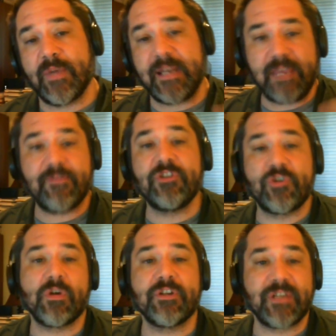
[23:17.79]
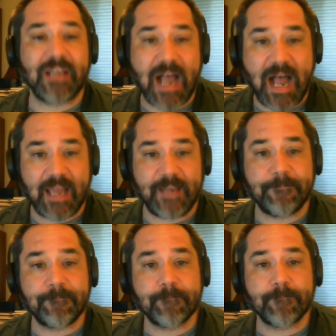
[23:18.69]
But even George Takei,
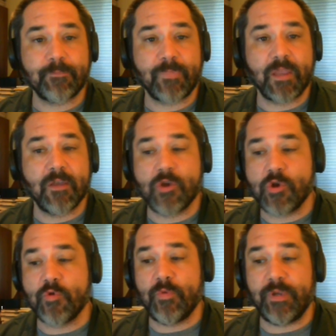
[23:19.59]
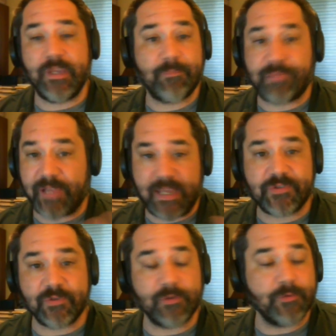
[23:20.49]
who plays
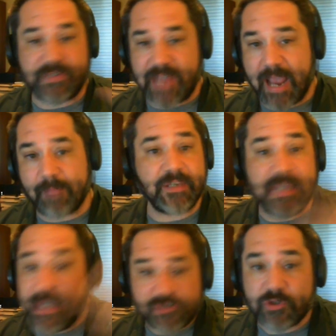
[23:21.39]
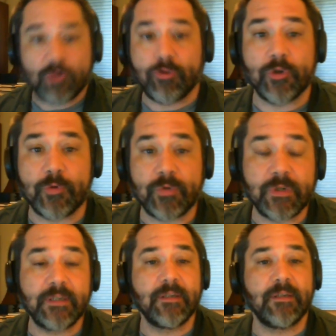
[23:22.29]
Sulu, is Sulu.
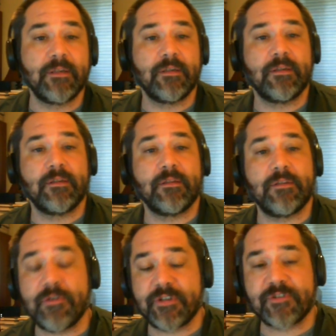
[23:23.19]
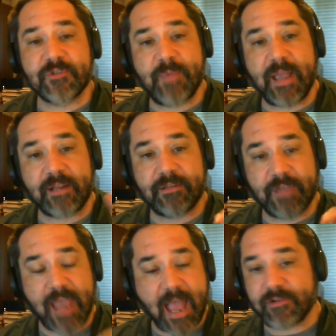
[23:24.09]
No disrespect to
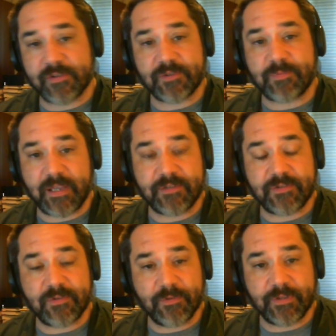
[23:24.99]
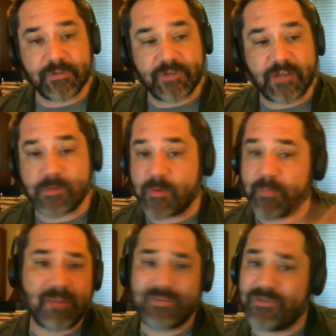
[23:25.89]
the actor that's playing Sulu in the JJ
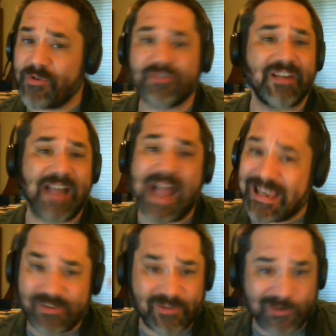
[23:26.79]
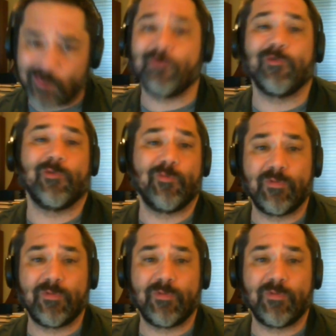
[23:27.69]
movie, but George Takei is Sulu.